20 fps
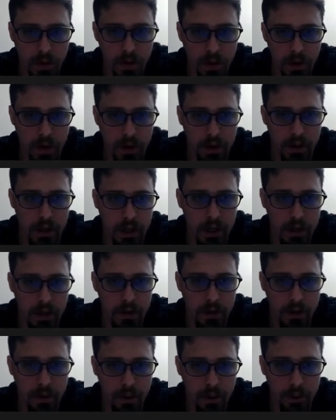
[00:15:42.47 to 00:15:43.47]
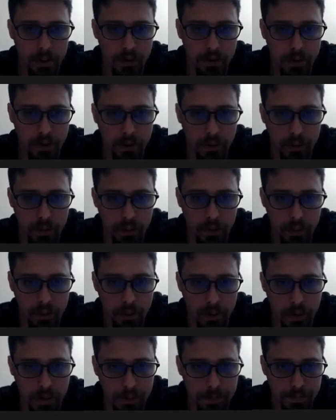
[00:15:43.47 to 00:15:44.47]
they gotta know to,
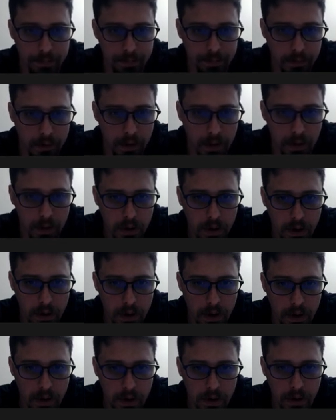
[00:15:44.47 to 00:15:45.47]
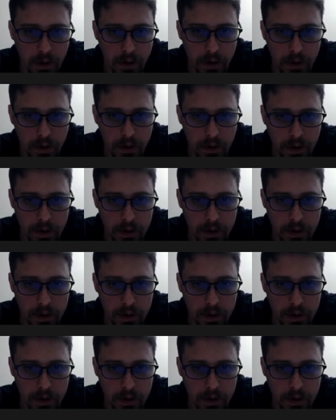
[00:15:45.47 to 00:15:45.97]
well, I